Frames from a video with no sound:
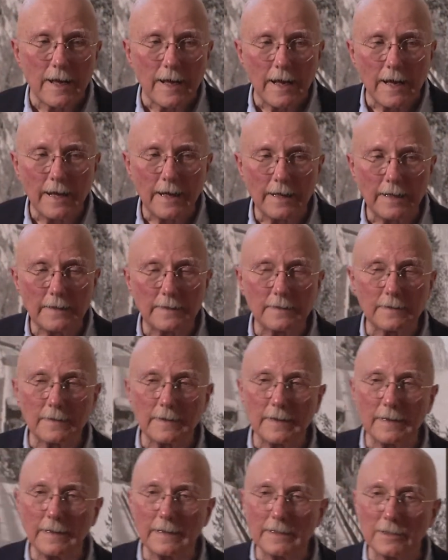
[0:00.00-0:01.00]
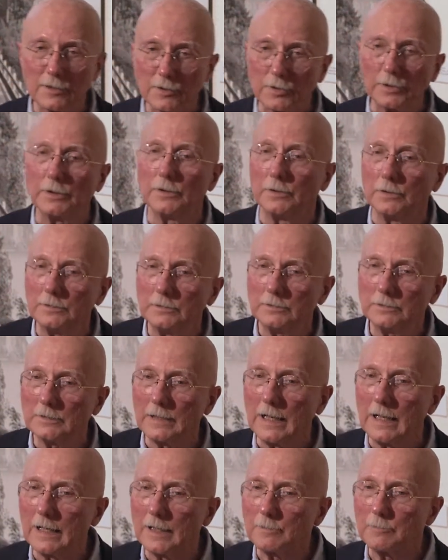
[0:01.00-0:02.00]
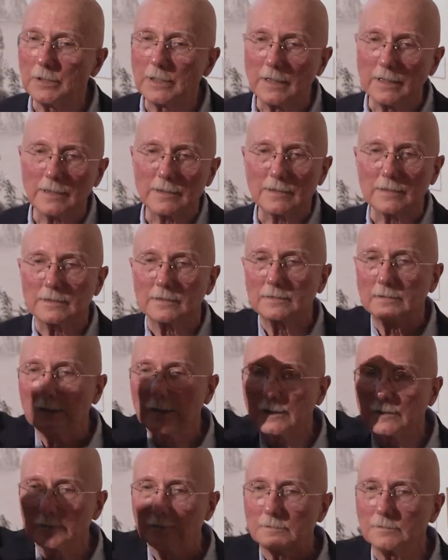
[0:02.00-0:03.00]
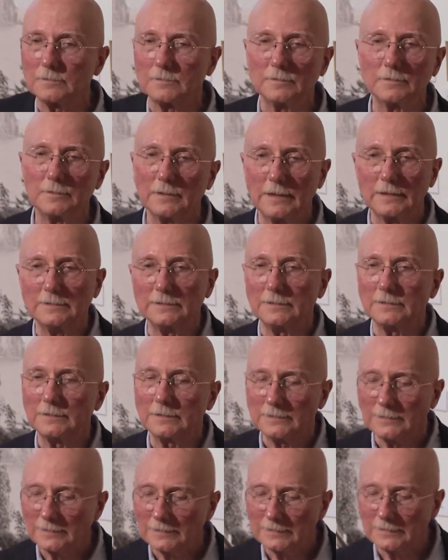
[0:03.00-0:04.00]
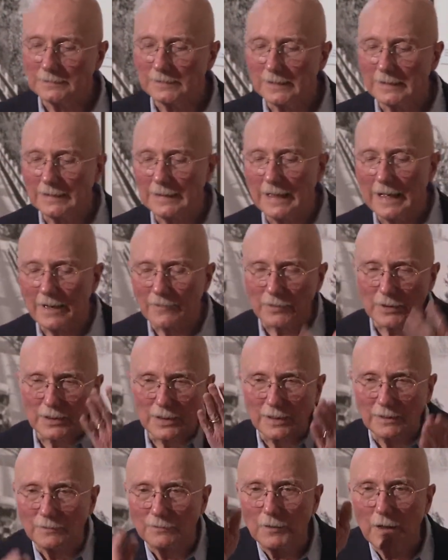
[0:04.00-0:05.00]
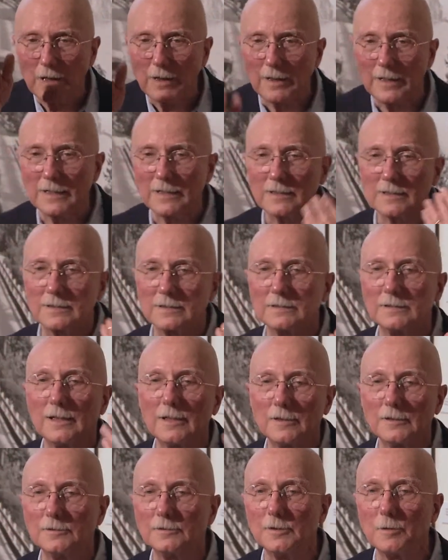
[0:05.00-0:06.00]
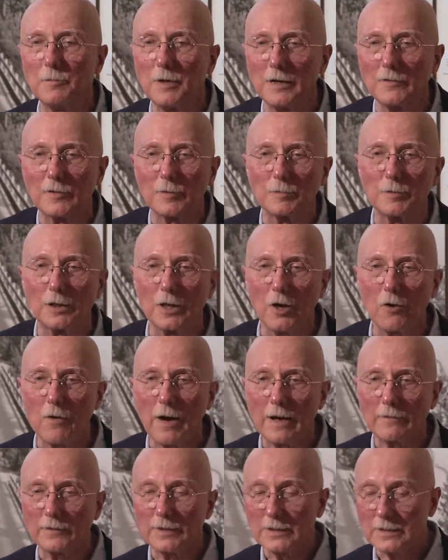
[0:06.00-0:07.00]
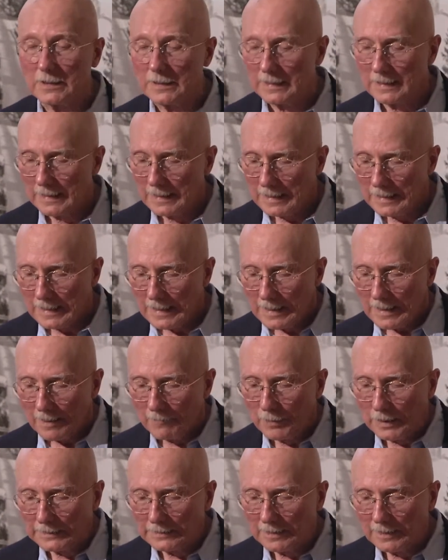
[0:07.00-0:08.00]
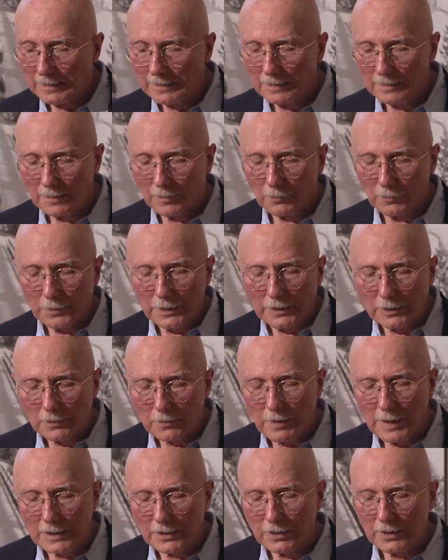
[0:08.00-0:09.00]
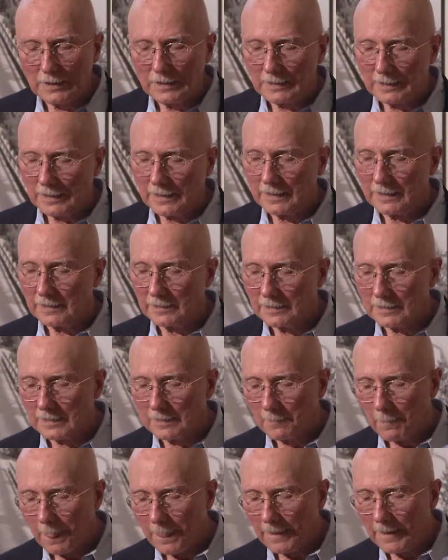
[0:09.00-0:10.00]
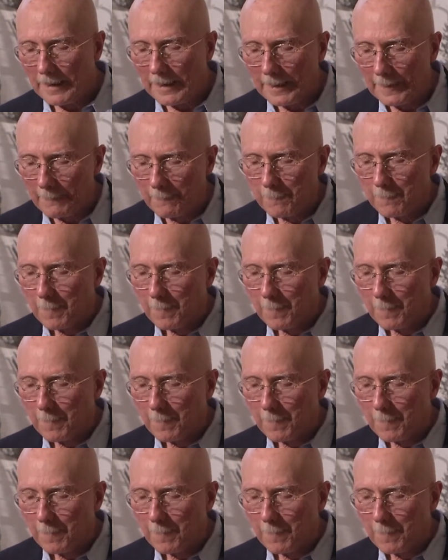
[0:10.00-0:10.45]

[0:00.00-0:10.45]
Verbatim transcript: And it's true, uh, because, you know, everything varies, you know, above or below average. But the, the real question is, uh,